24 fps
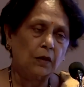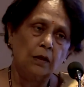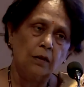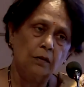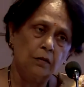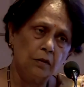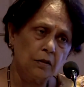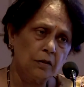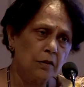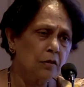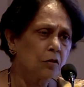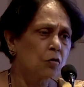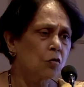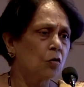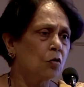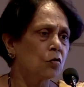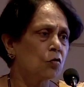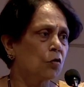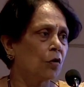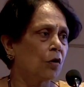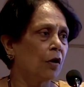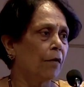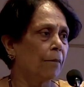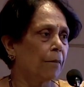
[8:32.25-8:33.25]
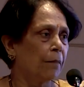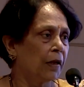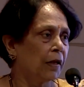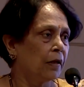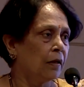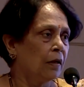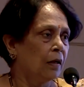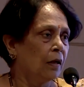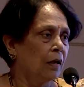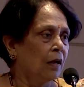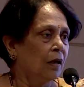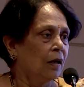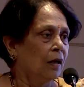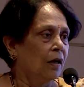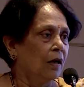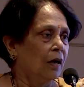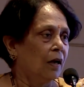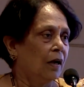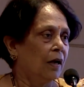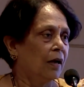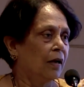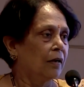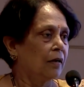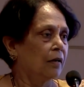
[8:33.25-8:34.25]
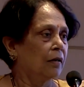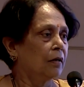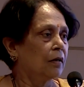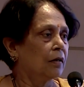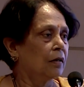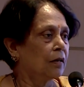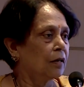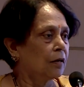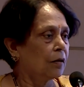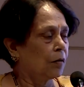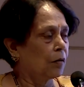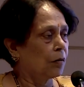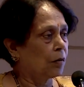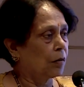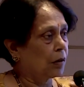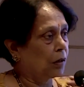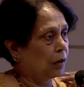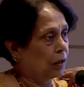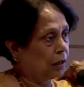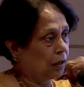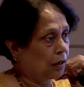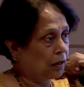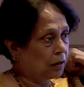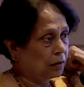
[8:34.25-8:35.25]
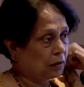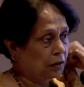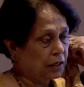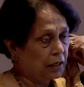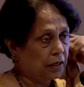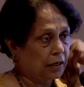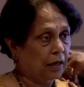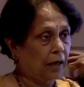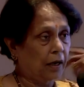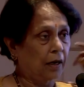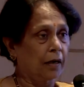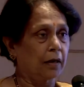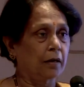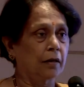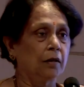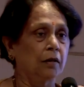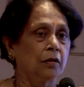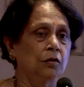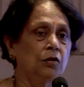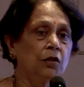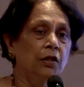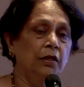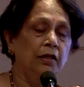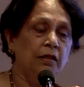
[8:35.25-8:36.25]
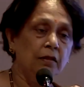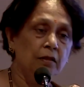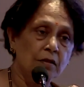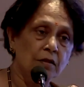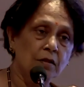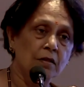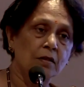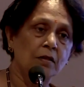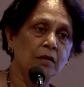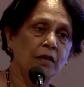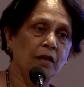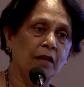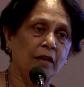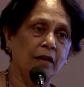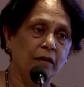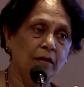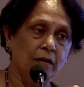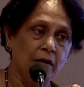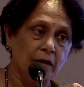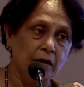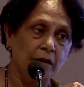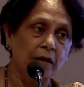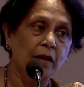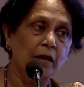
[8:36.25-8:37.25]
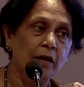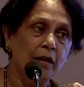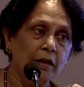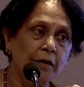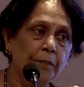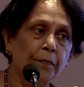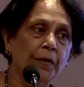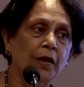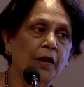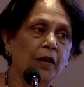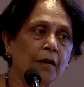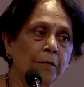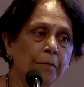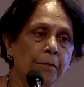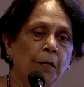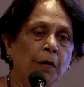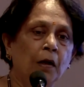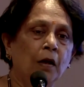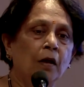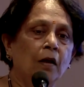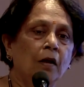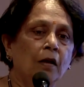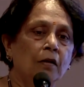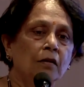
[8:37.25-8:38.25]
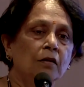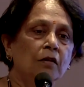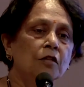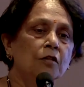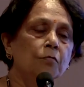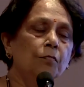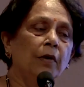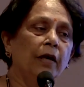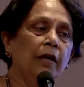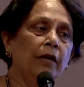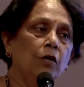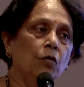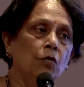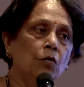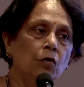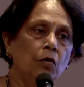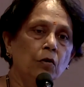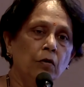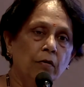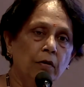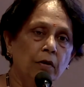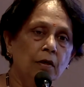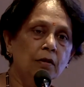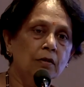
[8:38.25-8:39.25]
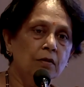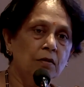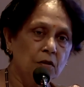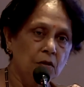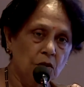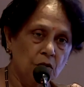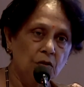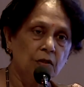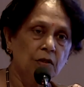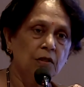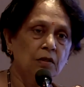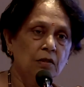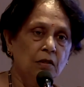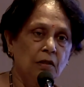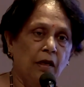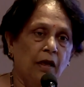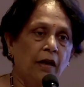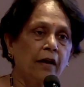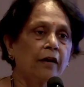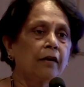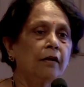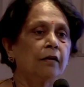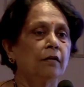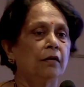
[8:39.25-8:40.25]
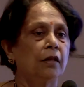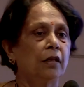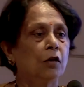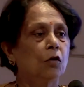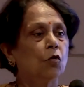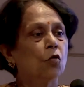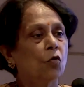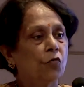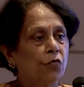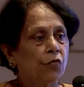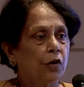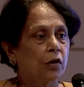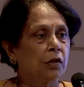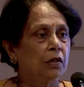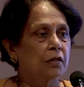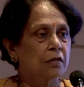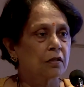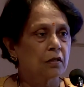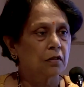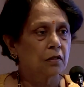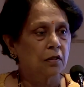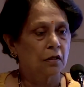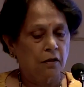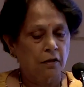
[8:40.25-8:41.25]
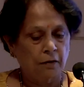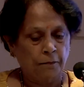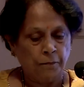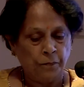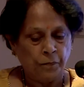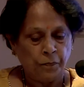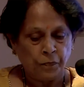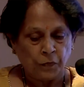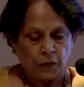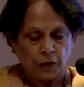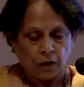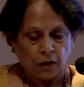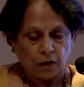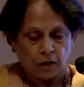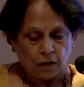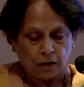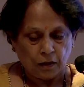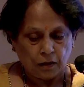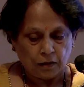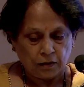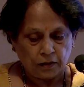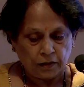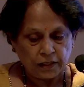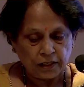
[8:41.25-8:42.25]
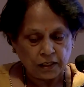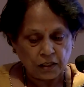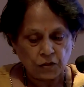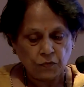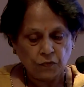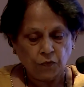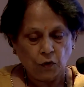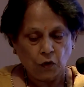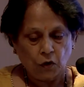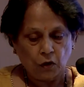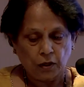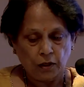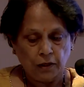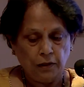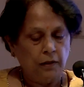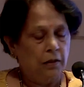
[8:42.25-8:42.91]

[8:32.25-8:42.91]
This is also coming, and there are geneticists, they can clinically pick up these mitochondrial diseases, and they go for this test for